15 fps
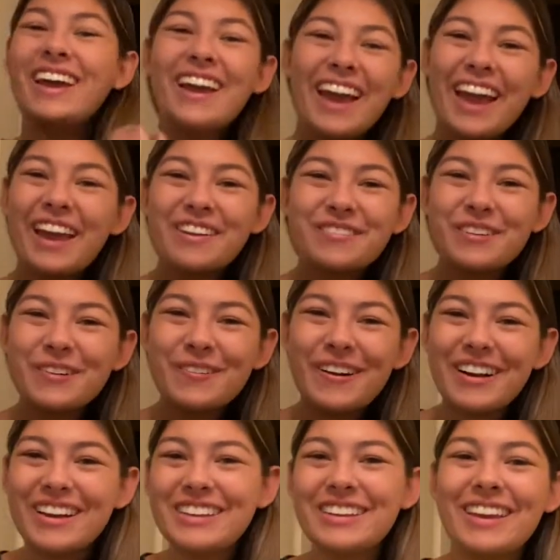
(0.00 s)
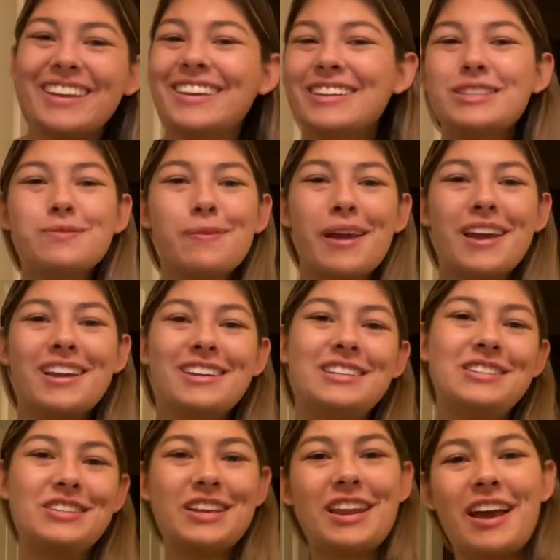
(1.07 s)
Hey everyone, it's
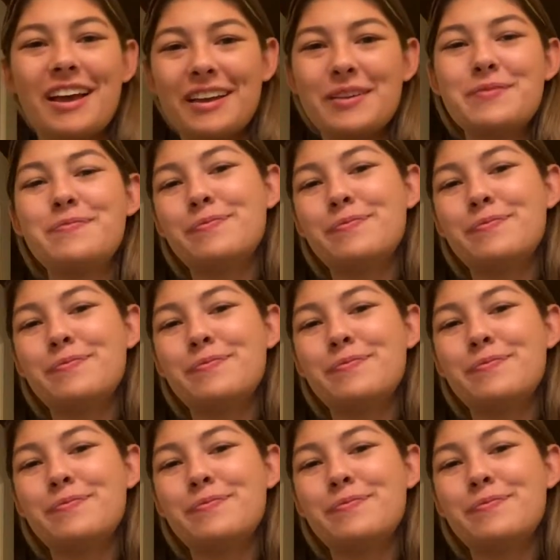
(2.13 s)
Paige and I am